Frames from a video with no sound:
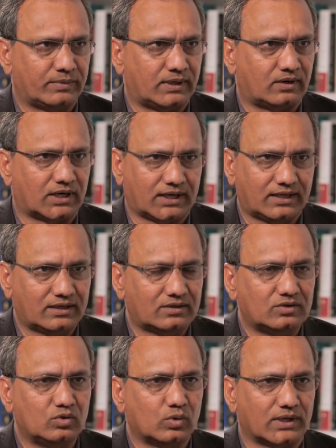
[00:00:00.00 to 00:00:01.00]
been running
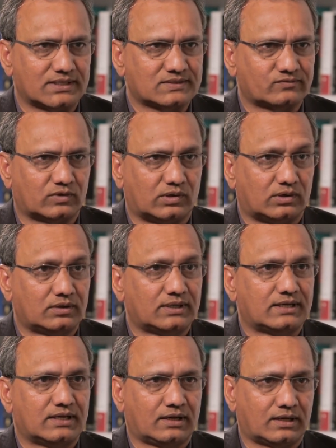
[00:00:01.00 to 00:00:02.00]
in US for
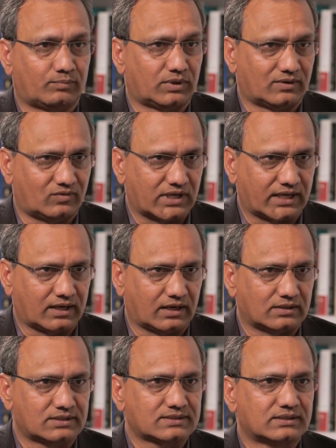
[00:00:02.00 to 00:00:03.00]
a couple of
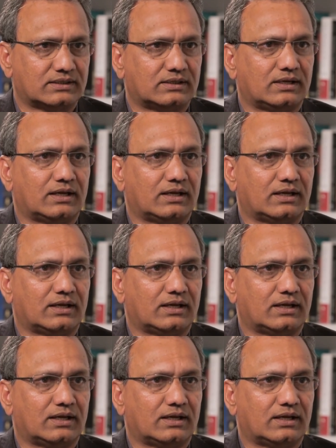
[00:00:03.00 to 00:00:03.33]
decades,